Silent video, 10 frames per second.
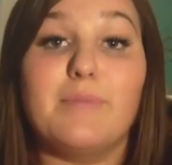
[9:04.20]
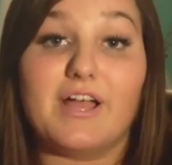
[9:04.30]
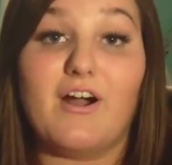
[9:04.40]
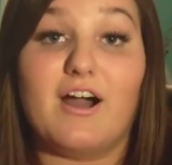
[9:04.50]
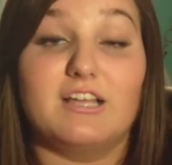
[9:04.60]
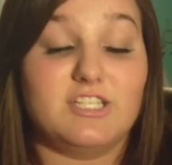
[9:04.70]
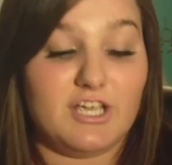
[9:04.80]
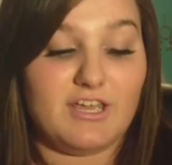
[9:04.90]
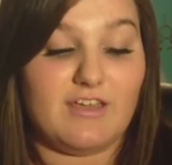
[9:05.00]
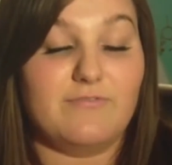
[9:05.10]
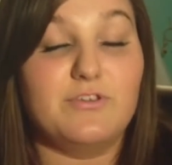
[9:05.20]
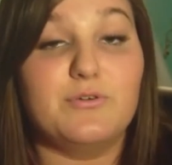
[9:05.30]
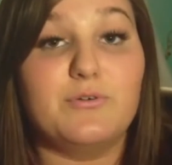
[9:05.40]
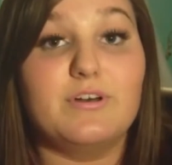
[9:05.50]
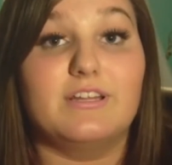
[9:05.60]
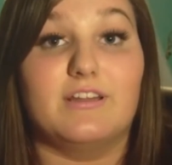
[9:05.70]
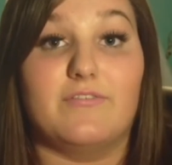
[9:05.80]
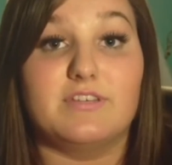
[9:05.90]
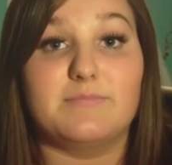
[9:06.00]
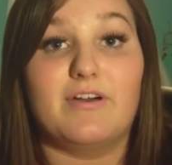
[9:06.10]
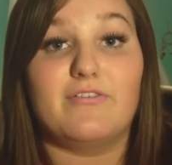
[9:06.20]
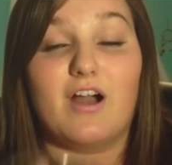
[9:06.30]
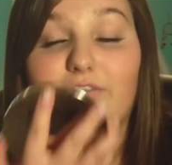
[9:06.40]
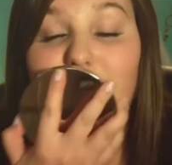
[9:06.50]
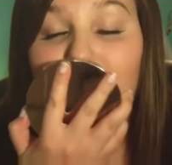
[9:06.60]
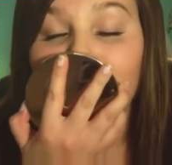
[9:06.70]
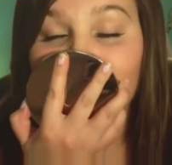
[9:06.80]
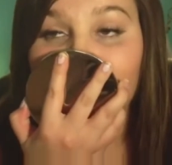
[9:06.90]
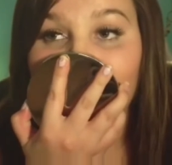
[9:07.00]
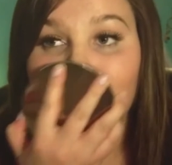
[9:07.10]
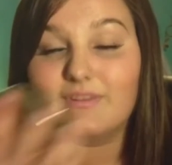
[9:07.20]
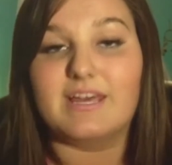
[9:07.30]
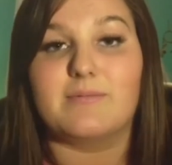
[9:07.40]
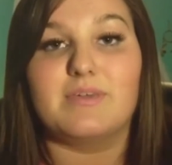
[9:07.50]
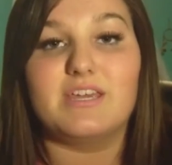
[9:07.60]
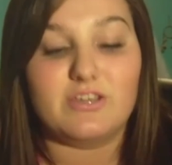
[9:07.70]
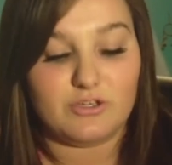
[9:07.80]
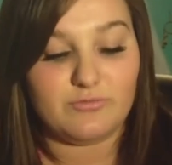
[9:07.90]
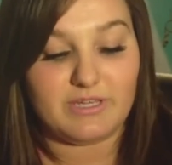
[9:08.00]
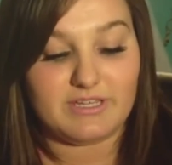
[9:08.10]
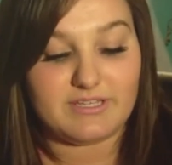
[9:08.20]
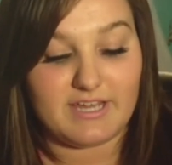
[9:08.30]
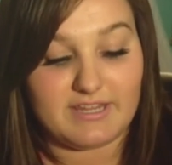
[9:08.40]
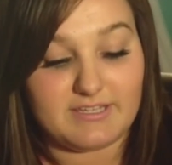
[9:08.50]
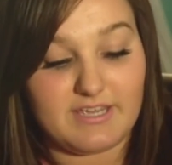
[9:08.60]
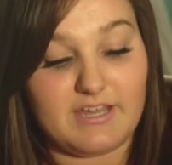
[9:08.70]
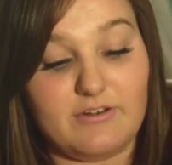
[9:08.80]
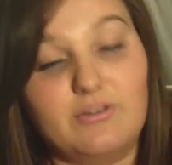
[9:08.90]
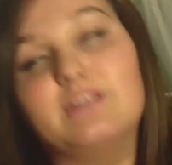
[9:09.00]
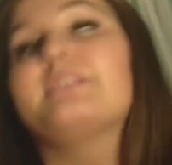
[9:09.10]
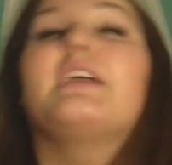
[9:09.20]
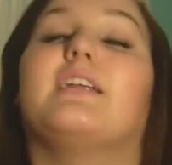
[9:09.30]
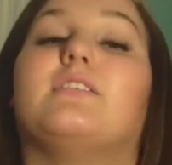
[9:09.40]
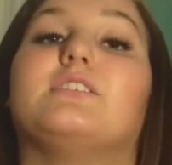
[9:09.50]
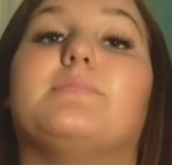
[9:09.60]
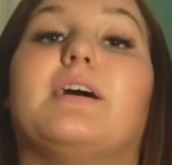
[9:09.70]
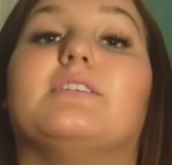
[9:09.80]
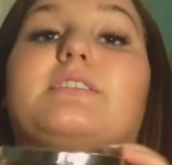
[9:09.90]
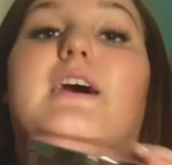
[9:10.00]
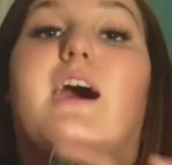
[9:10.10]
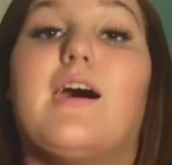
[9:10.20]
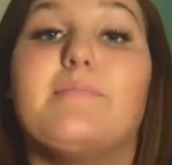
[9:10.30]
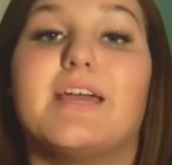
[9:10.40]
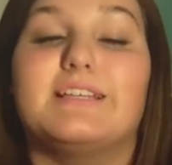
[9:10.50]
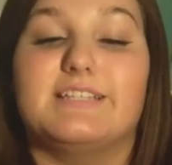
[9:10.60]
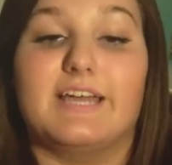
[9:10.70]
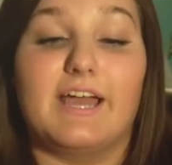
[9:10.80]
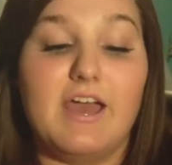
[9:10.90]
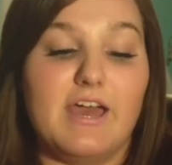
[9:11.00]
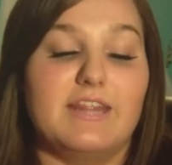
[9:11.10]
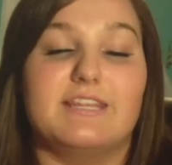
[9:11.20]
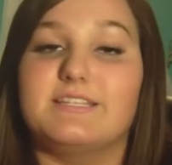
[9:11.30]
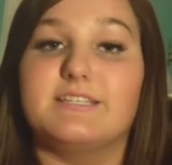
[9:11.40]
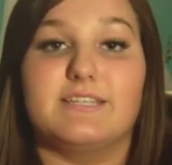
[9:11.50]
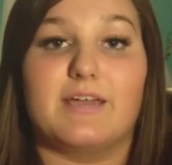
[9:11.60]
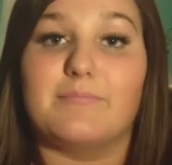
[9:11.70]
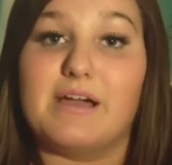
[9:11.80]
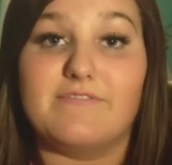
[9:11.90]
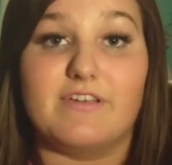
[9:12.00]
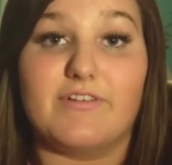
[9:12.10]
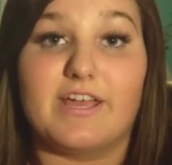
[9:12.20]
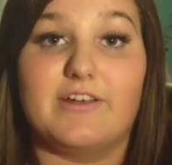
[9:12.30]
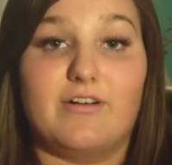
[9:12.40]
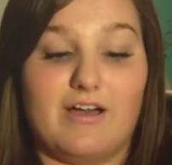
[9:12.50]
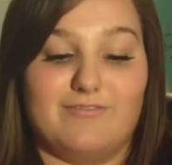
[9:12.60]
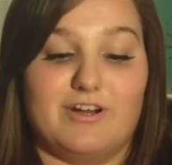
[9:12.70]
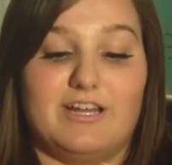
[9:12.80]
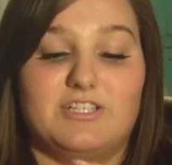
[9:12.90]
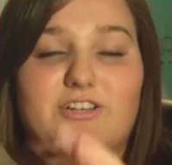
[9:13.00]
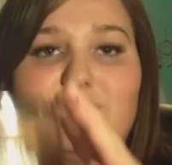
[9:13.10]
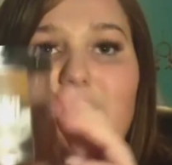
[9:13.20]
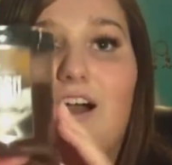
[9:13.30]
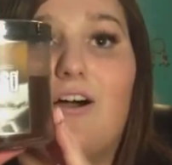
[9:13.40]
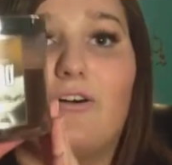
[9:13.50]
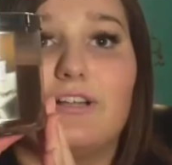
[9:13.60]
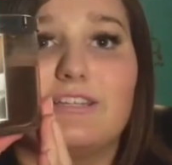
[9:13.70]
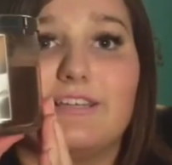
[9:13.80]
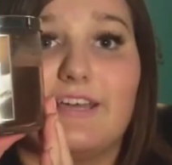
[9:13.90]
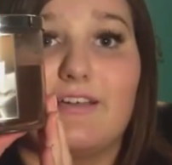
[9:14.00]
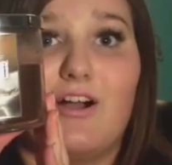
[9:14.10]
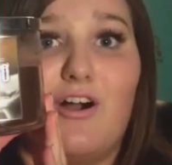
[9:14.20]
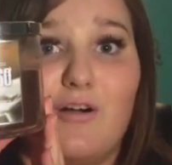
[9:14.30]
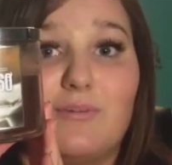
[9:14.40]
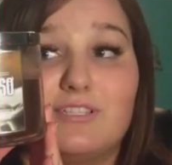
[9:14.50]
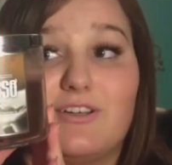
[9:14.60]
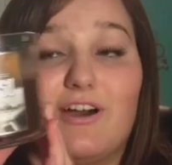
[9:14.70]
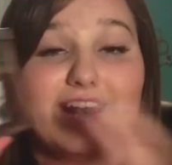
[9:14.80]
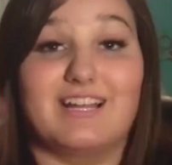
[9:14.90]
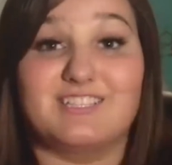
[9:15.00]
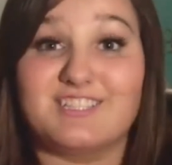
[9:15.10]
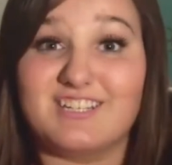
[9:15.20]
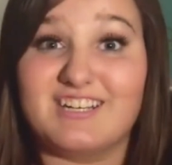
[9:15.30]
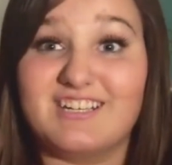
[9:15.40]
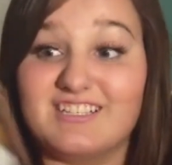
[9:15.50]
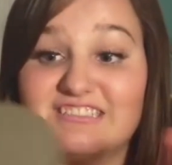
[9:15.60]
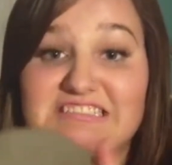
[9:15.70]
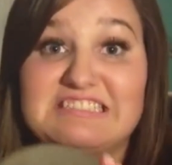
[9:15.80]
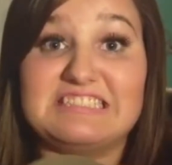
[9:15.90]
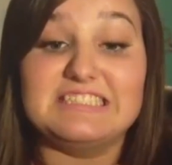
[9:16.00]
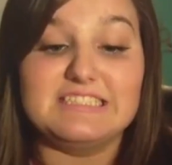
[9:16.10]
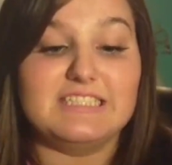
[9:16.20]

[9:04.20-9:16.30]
my gosh, if you love the smell of coffee, like me, you need to get this candle. This candle smells amazing. This is like my favorite candle ever, and as you can tell, it's like almost gone, and I just got it yesterday.